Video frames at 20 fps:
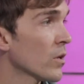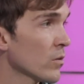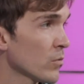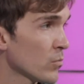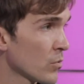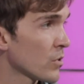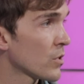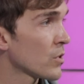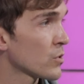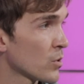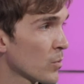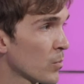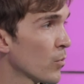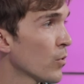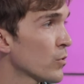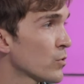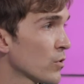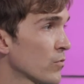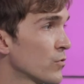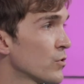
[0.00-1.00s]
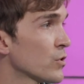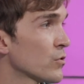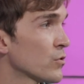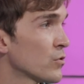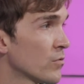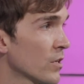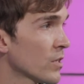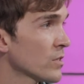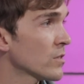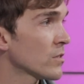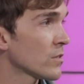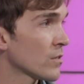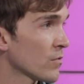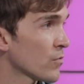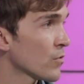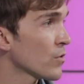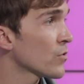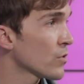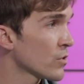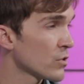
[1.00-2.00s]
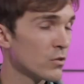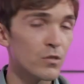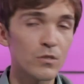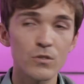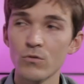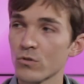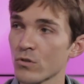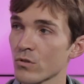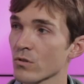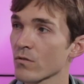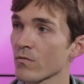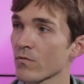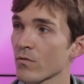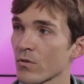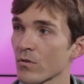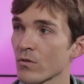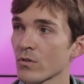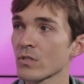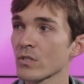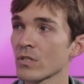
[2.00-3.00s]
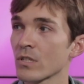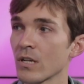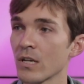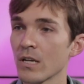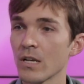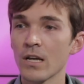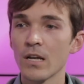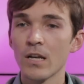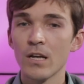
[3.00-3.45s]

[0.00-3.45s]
with the support of TU Dresden and further institutions, of course. Mm-hmm.